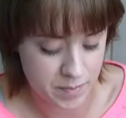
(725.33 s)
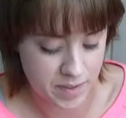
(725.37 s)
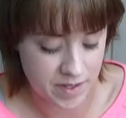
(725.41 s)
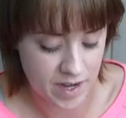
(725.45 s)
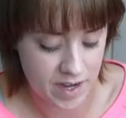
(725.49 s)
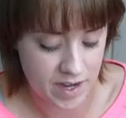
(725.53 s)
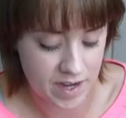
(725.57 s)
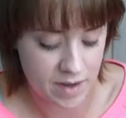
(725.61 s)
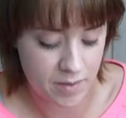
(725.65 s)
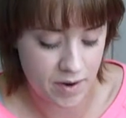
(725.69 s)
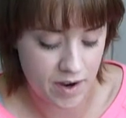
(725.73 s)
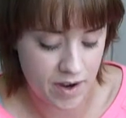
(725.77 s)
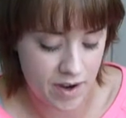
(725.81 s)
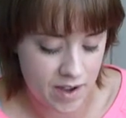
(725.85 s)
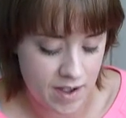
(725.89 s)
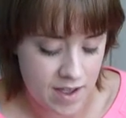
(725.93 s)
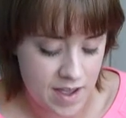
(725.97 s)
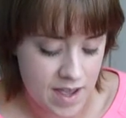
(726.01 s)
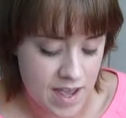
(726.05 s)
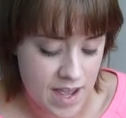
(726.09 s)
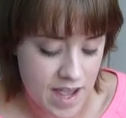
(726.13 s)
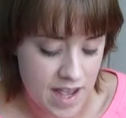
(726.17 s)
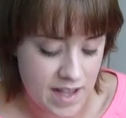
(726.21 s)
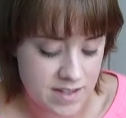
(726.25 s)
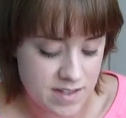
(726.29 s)
But anyway,
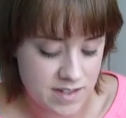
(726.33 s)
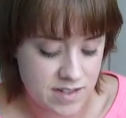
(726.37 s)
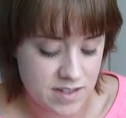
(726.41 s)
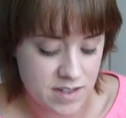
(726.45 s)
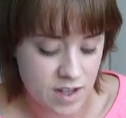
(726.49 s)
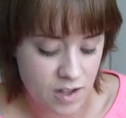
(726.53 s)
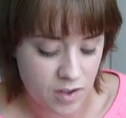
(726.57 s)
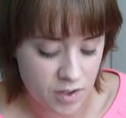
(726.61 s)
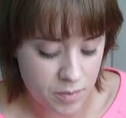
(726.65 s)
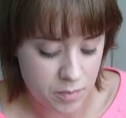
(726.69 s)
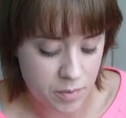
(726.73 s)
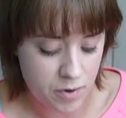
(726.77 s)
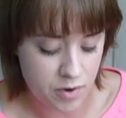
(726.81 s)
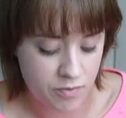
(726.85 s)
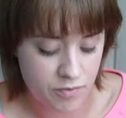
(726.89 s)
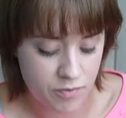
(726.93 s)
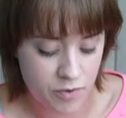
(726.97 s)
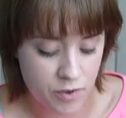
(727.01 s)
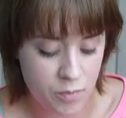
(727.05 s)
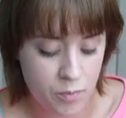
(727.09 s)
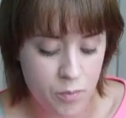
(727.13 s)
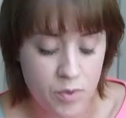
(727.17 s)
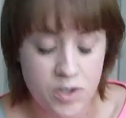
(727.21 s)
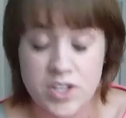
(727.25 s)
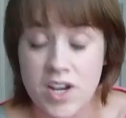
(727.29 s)
it's a solid
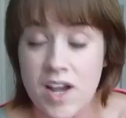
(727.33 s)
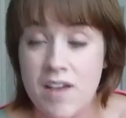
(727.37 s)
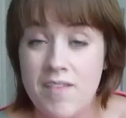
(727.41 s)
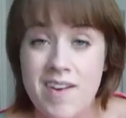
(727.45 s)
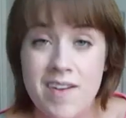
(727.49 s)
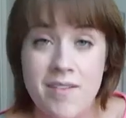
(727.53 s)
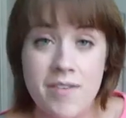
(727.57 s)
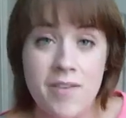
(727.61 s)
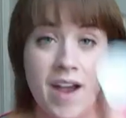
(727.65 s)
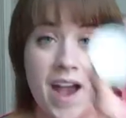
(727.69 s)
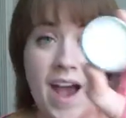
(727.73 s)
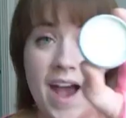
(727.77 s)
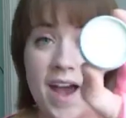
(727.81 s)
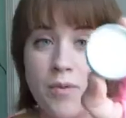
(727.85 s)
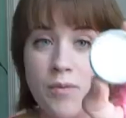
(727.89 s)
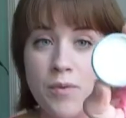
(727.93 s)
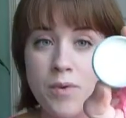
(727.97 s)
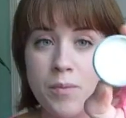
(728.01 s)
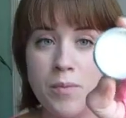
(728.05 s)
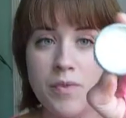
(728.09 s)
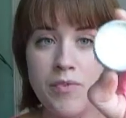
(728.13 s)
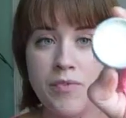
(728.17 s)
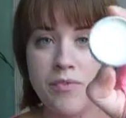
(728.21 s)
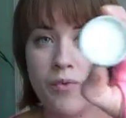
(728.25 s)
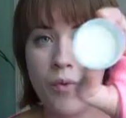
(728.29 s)
perfume, which I've never had
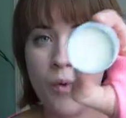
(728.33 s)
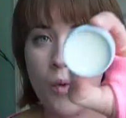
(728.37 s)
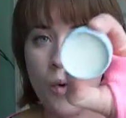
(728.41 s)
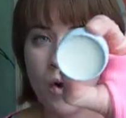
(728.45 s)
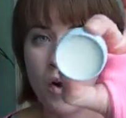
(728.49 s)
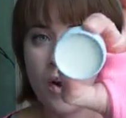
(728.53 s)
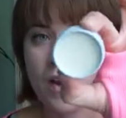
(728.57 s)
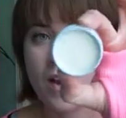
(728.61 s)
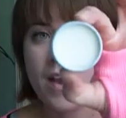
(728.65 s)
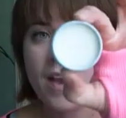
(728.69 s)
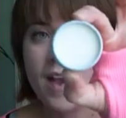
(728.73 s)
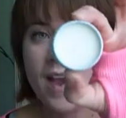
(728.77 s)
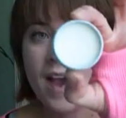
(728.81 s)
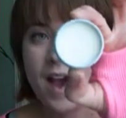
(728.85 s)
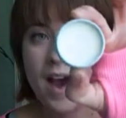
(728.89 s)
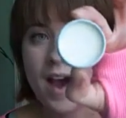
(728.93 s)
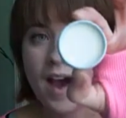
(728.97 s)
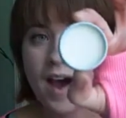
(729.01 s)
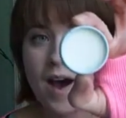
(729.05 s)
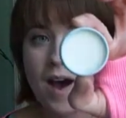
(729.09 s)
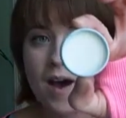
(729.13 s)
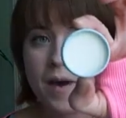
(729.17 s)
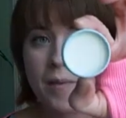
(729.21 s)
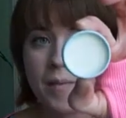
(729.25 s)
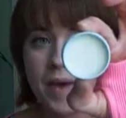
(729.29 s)
one before,
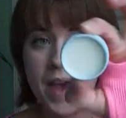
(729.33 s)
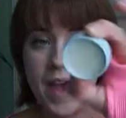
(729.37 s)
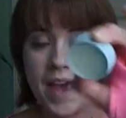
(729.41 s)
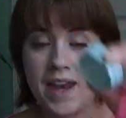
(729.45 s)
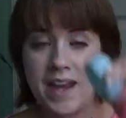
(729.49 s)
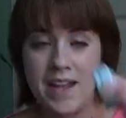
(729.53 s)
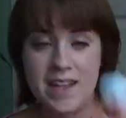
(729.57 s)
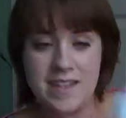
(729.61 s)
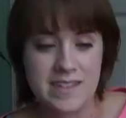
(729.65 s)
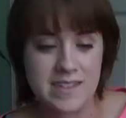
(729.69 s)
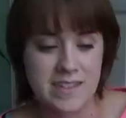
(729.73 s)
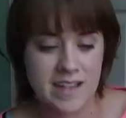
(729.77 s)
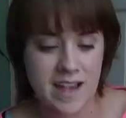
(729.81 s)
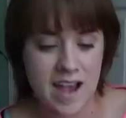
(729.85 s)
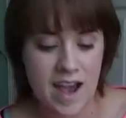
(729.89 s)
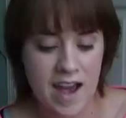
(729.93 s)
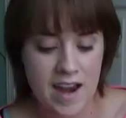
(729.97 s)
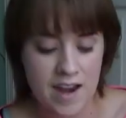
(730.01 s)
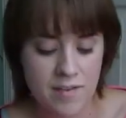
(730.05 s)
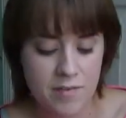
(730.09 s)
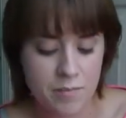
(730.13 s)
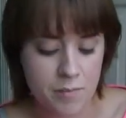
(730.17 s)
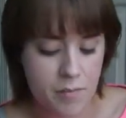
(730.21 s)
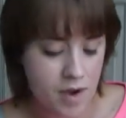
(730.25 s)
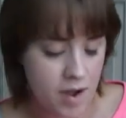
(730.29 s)
and it's
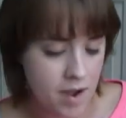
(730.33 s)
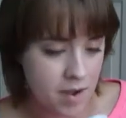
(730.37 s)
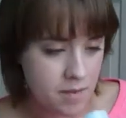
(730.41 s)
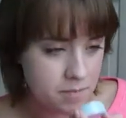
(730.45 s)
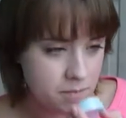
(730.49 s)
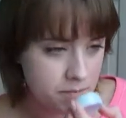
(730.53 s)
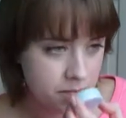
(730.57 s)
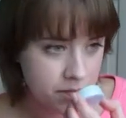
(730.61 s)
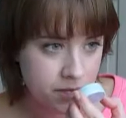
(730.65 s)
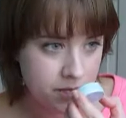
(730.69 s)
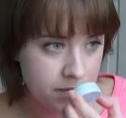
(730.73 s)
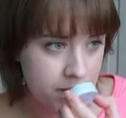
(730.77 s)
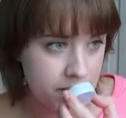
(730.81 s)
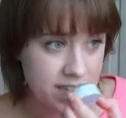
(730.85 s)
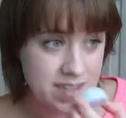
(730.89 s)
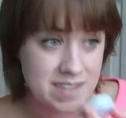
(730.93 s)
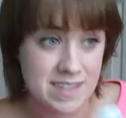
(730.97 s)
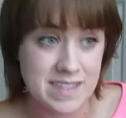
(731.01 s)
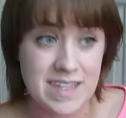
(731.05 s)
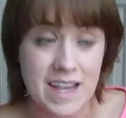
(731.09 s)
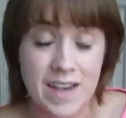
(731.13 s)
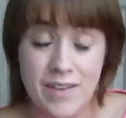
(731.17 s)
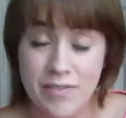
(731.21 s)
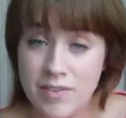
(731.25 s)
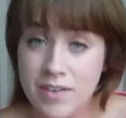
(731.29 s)
kind of it's
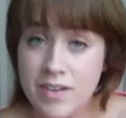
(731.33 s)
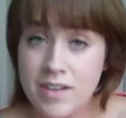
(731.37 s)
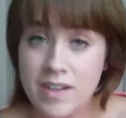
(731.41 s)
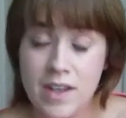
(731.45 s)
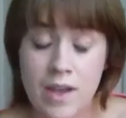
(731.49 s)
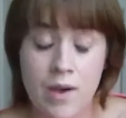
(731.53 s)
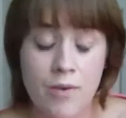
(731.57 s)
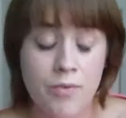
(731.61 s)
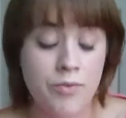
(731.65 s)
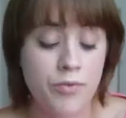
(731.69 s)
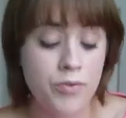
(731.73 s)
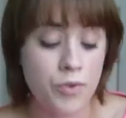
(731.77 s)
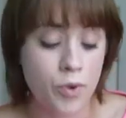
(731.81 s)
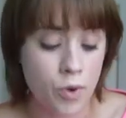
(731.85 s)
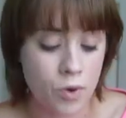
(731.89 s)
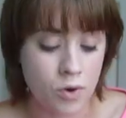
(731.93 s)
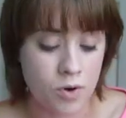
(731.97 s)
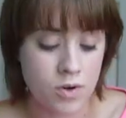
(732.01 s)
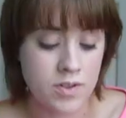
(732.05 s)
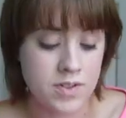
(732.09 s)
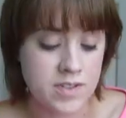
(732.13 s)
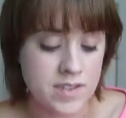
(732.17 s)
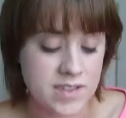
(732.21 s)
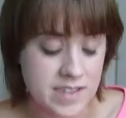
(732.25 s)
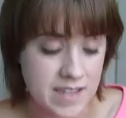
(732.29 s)
definitely a
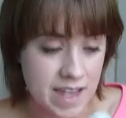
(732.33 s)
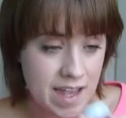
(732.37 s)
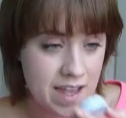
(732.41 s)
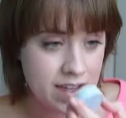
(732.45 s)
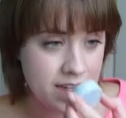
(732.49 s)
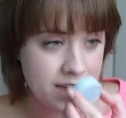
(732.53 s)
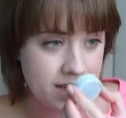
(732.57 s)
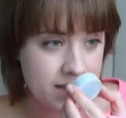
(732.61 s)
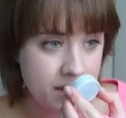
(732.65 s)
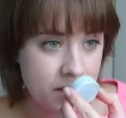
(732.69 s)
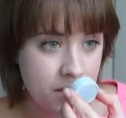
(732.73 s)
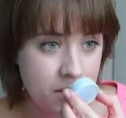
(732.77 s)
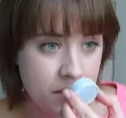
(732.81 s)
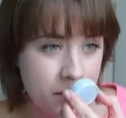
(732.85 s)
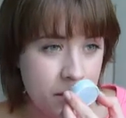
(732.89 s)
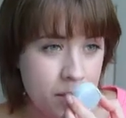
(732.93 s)
floral scent,